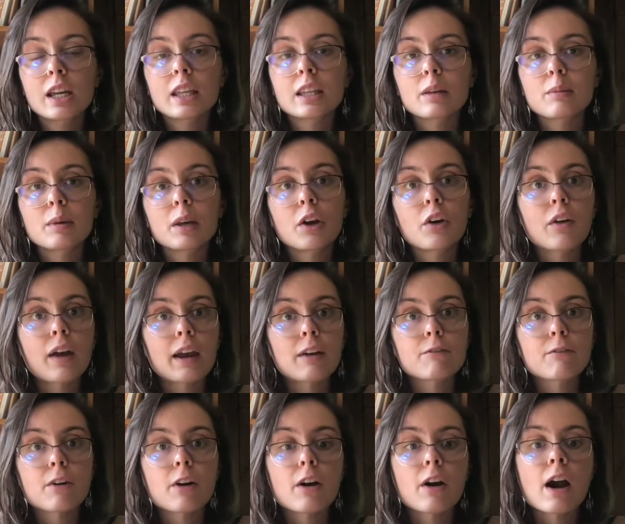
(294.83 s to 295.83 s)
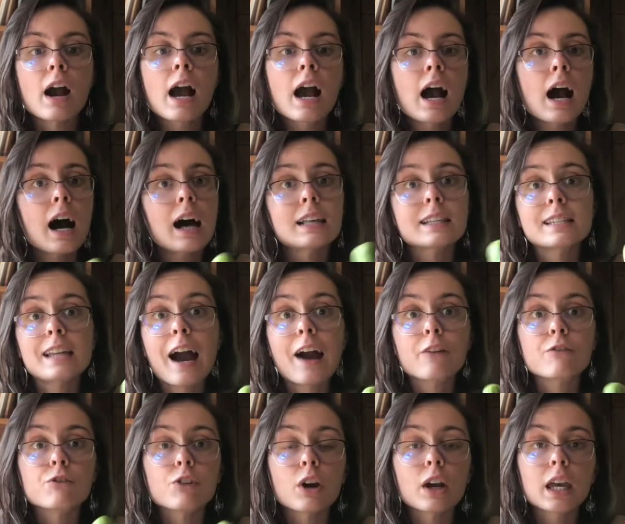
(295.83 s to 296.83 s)
They'd be great for a
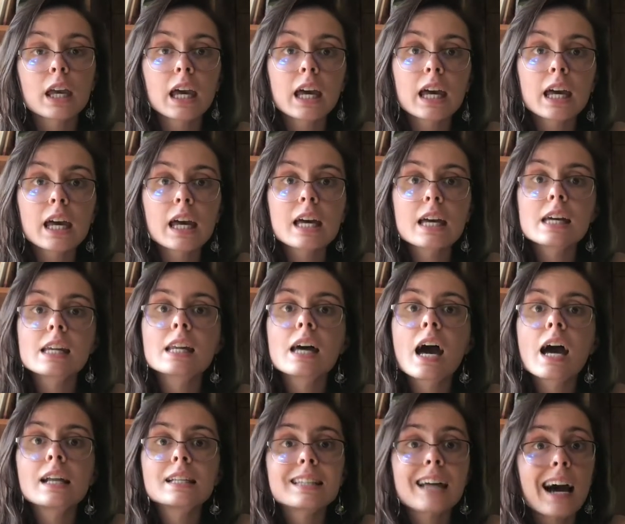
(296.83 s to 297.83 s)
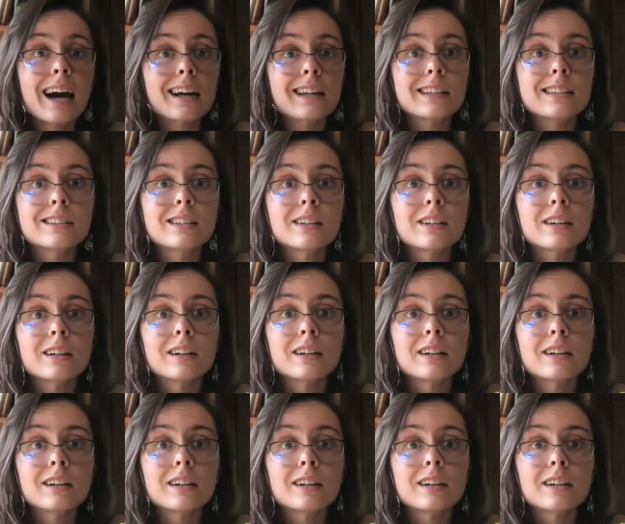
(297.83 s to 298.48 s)
snack for a kid, to add to